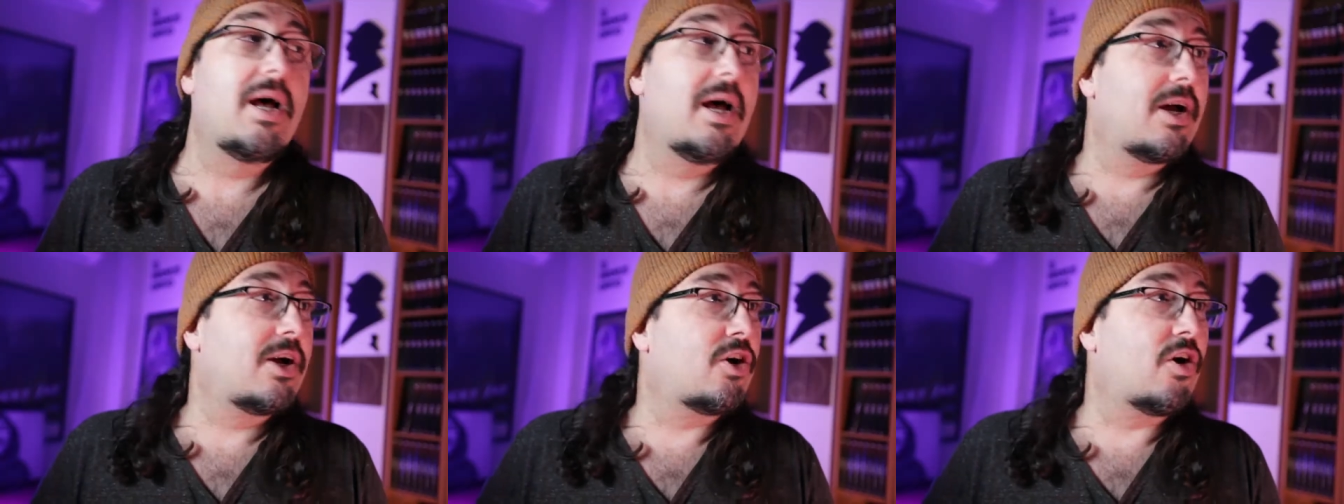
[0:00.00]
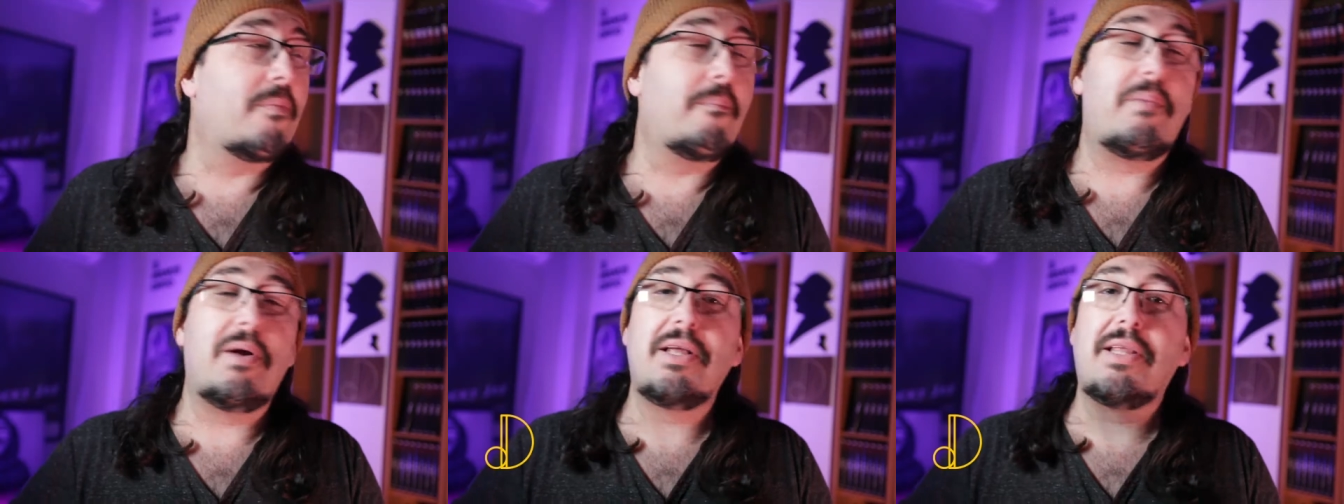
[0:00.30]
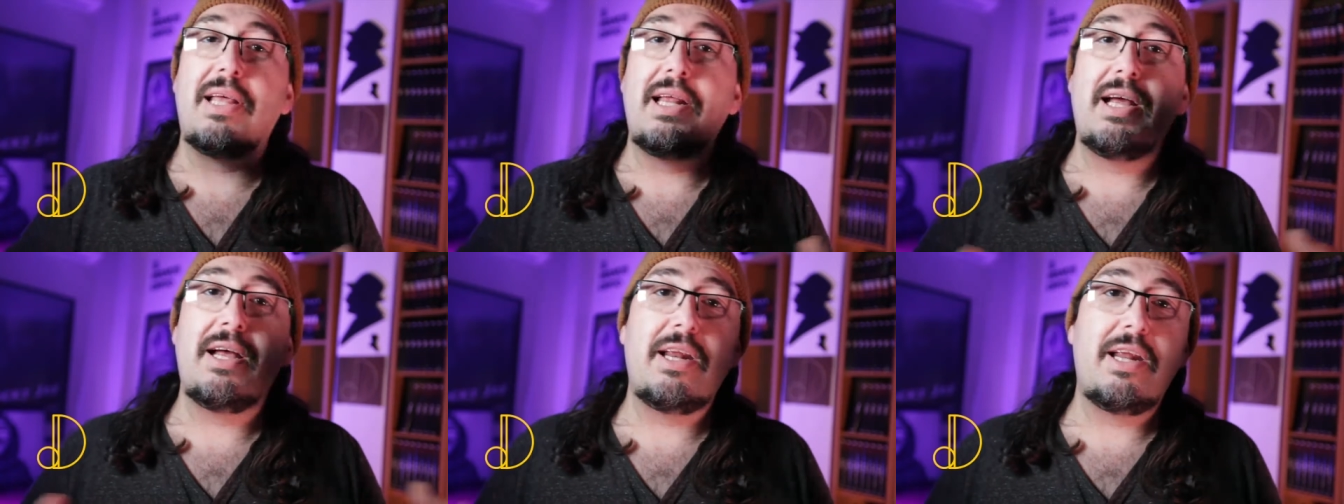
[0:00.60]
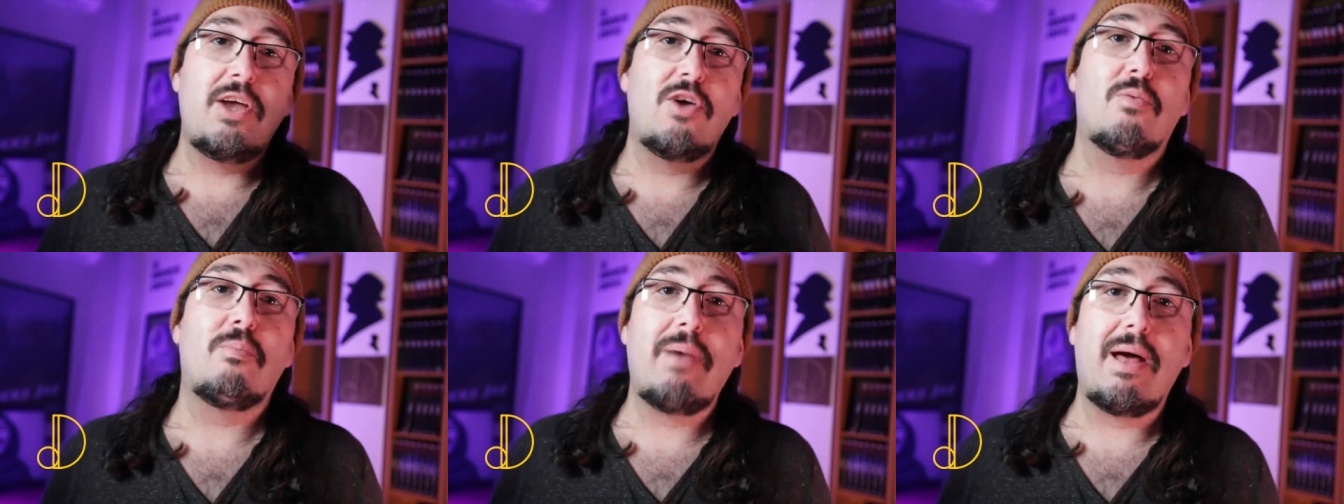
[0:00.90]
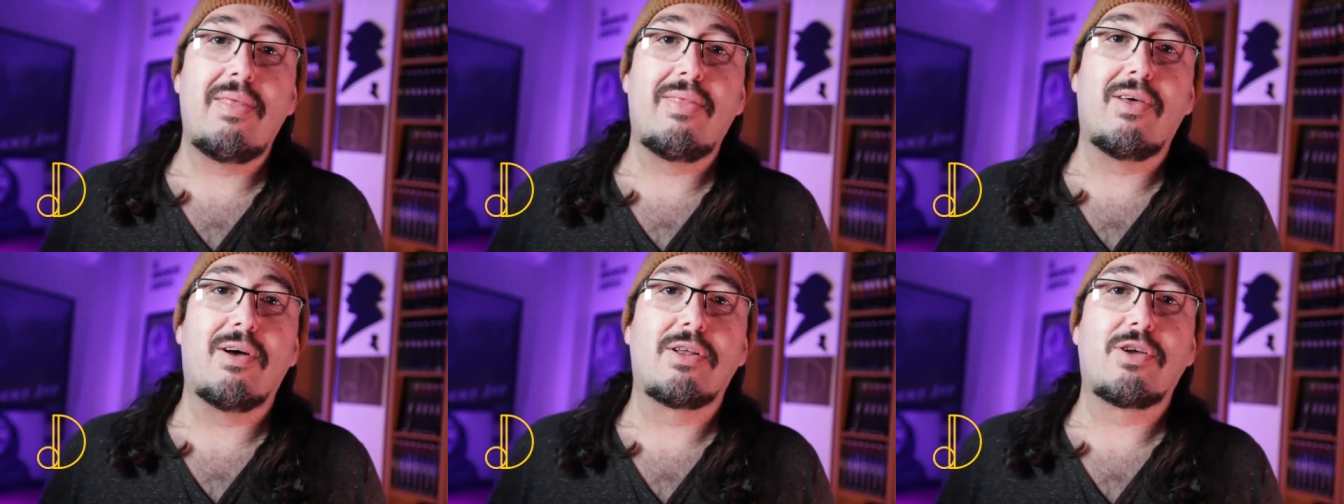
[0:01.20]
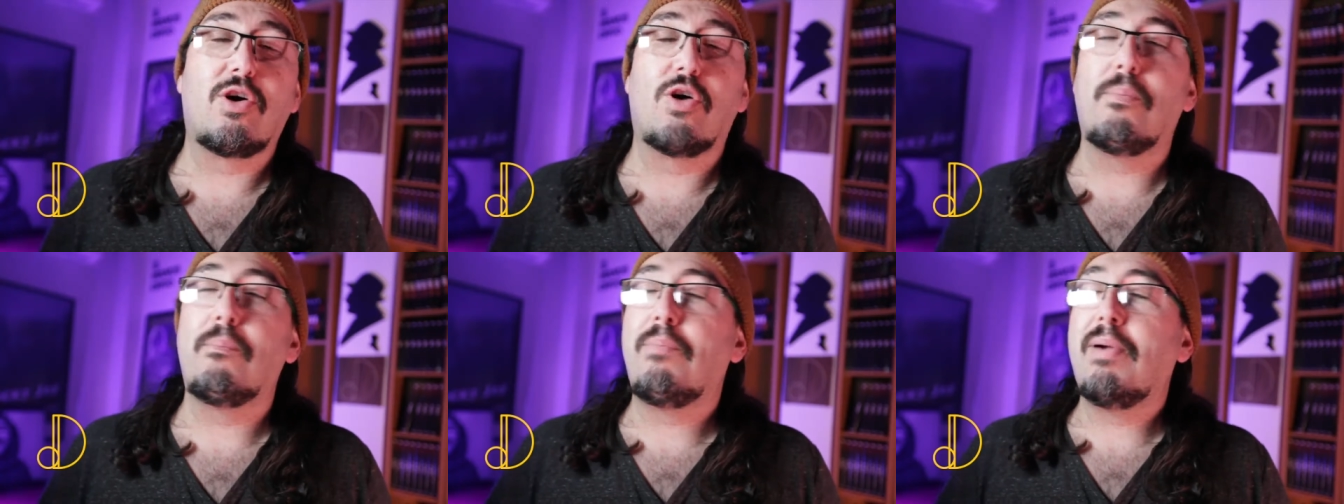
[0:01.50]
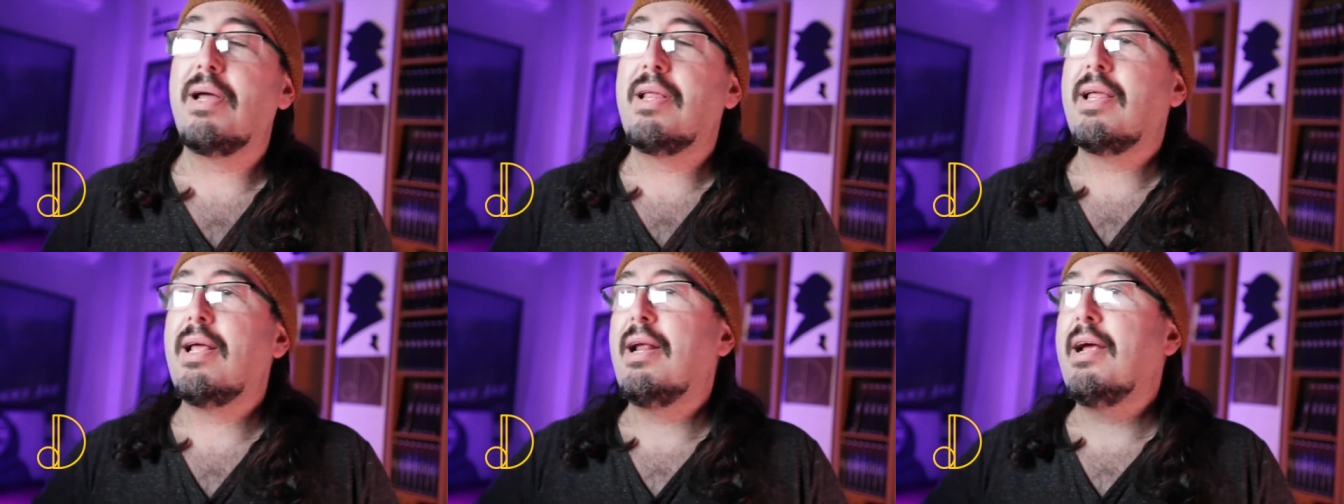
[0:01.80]
Completely new method,
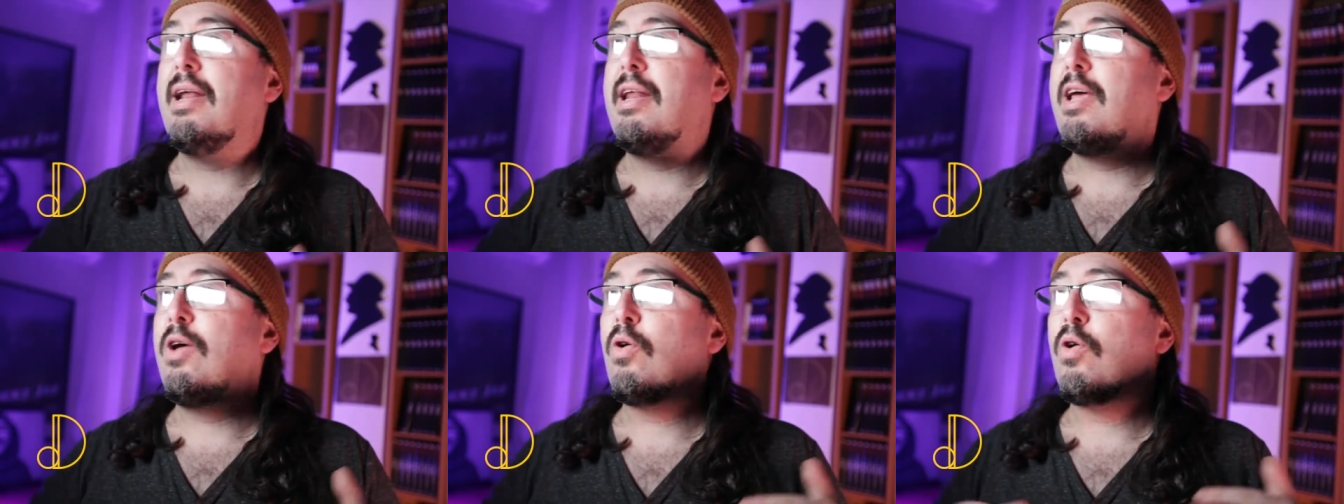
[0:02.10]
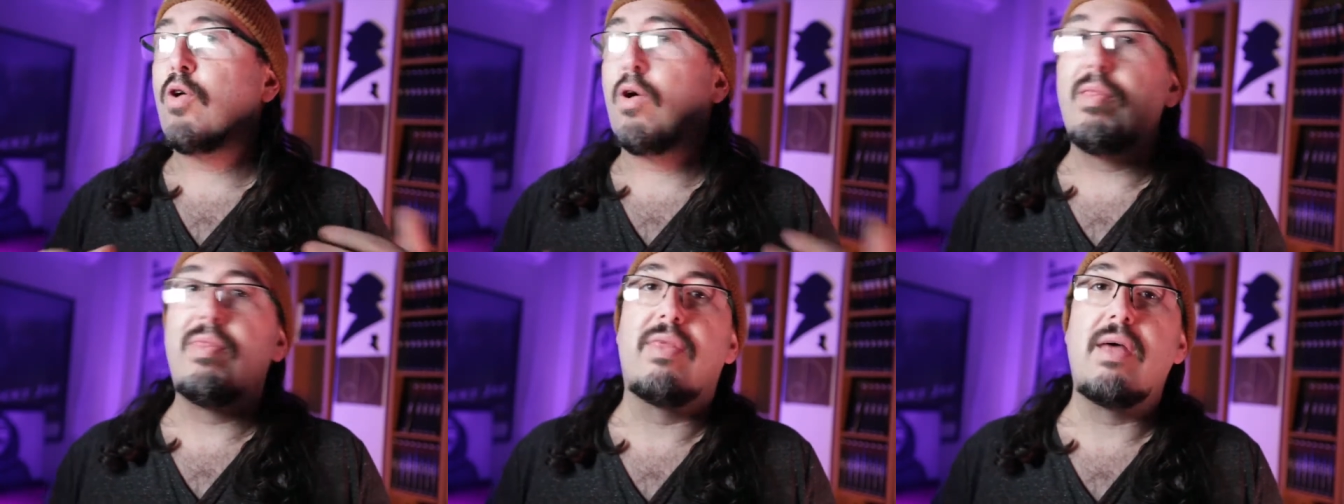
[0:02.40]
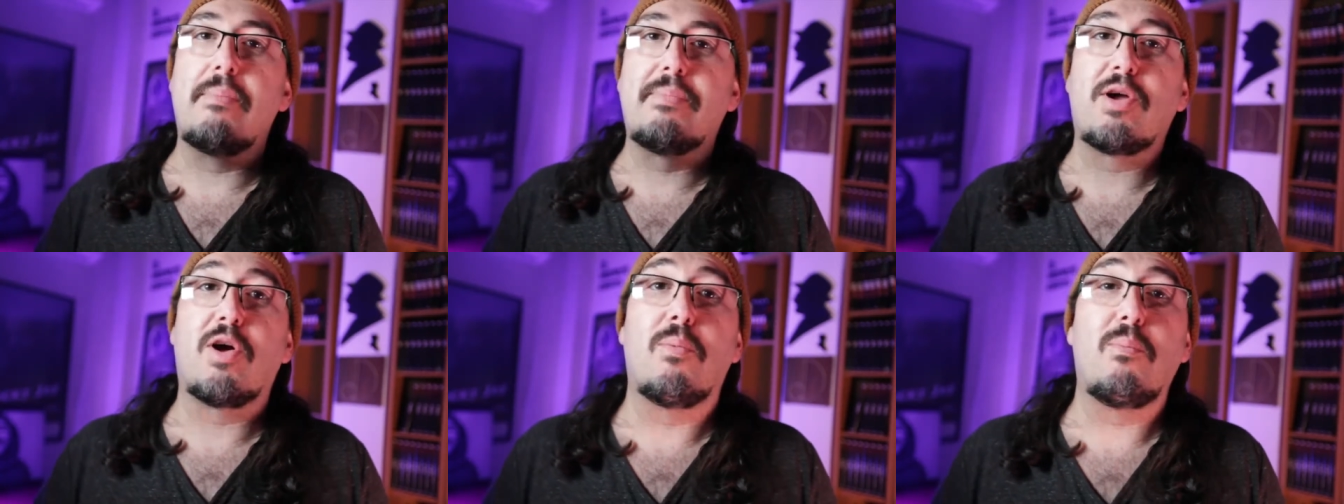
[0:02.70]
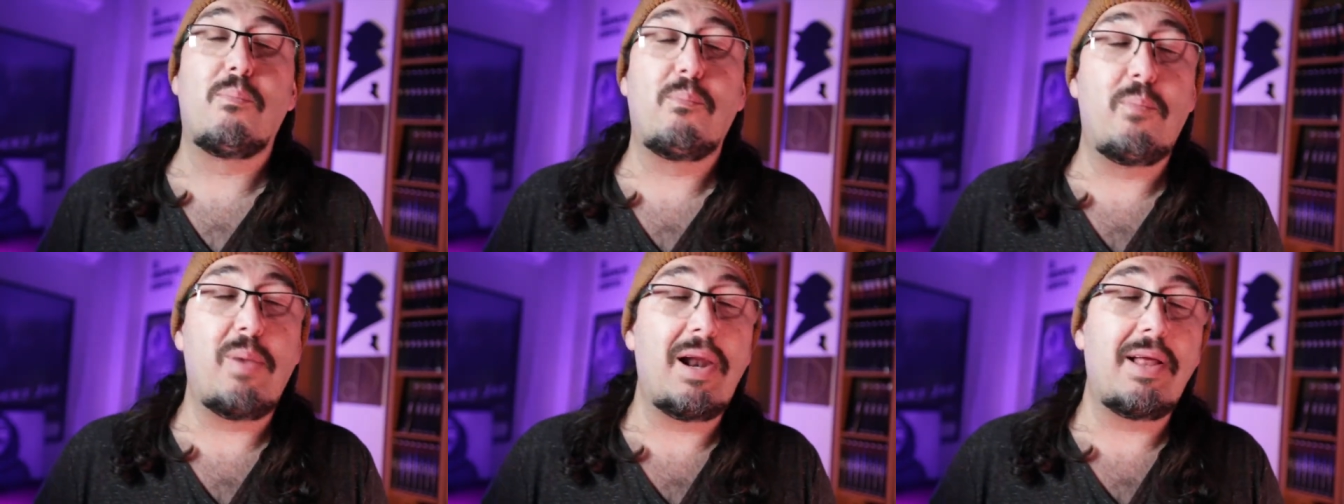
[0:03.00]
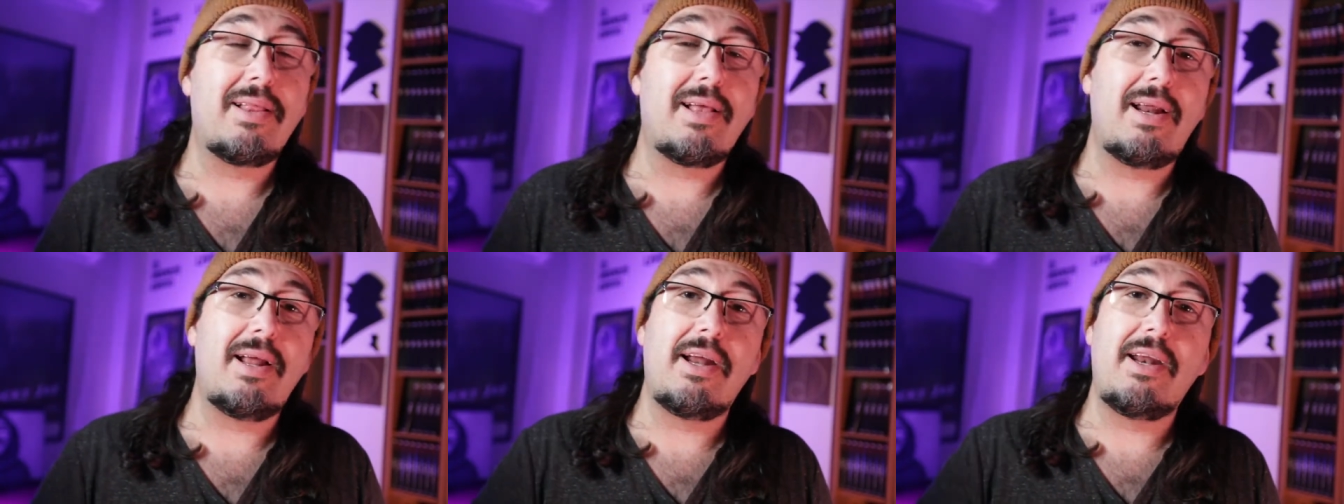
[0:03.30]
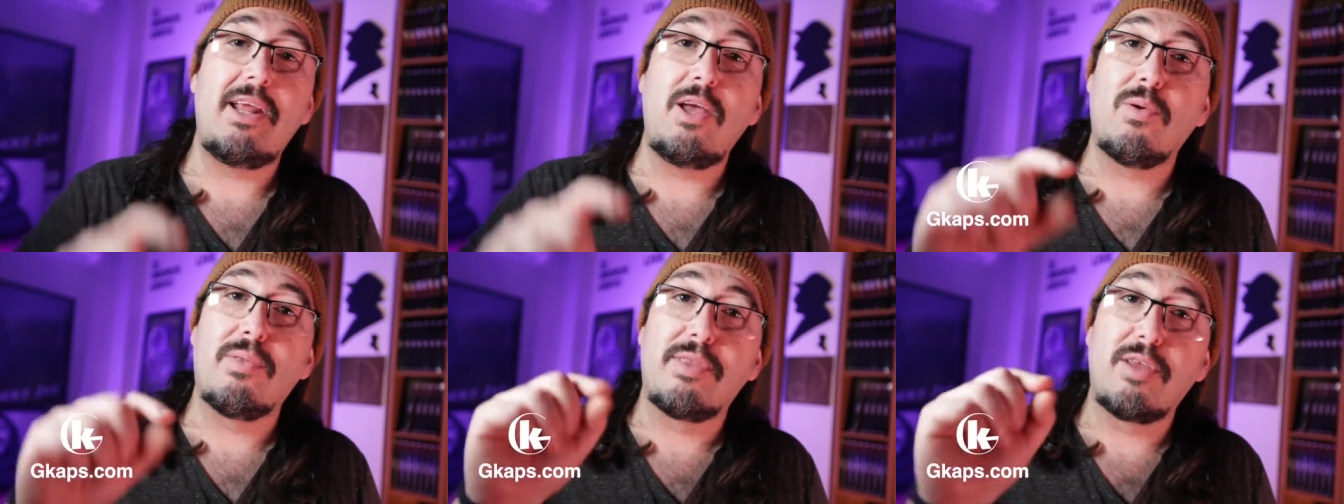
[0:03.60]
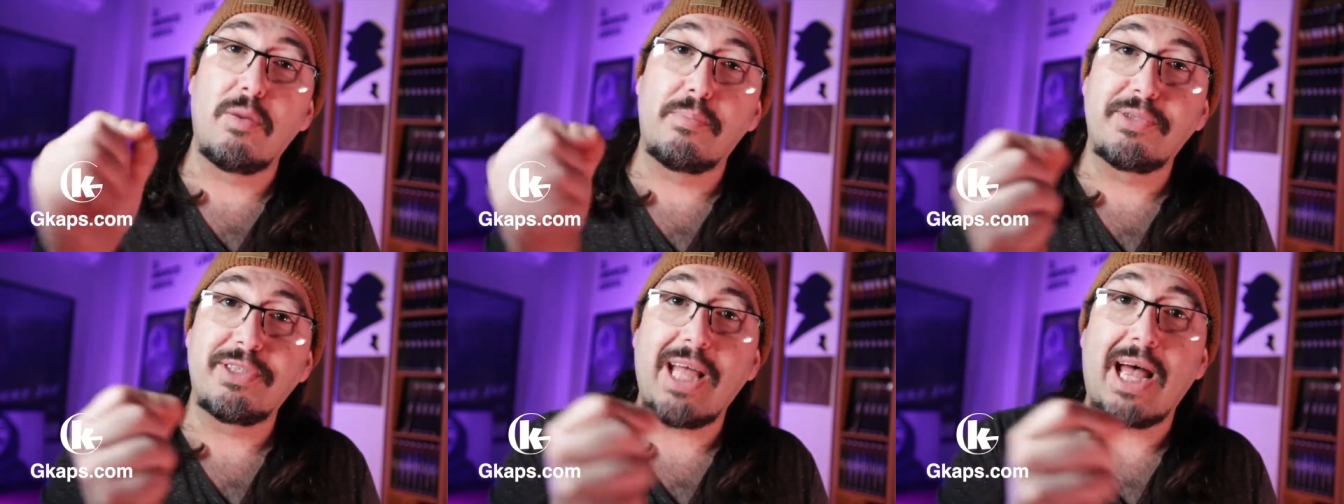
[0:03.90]
completely new concept, completely new
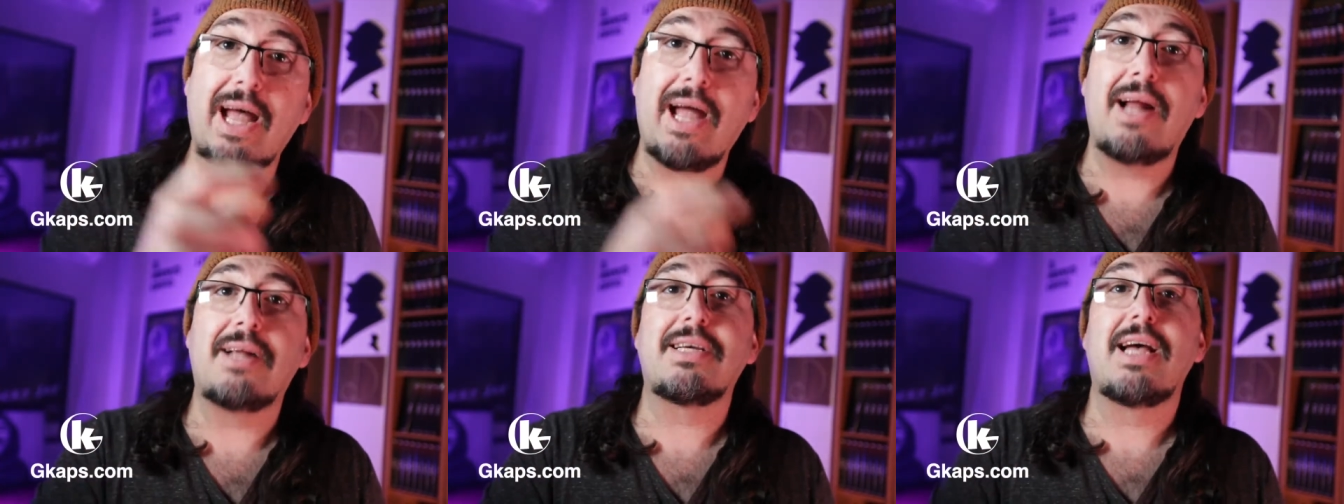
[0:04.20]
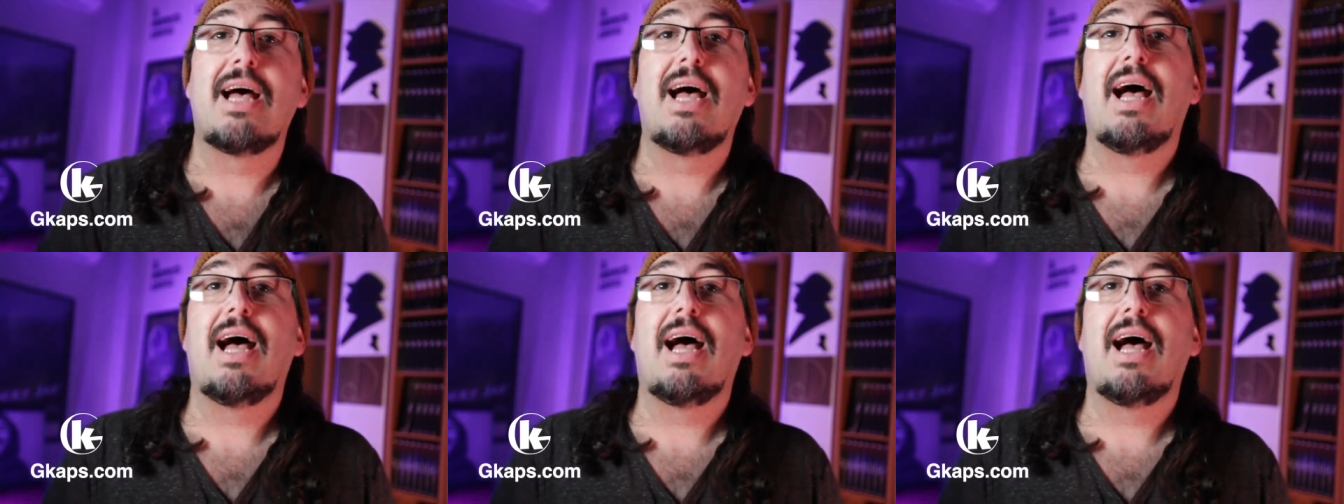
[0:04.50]
tutorials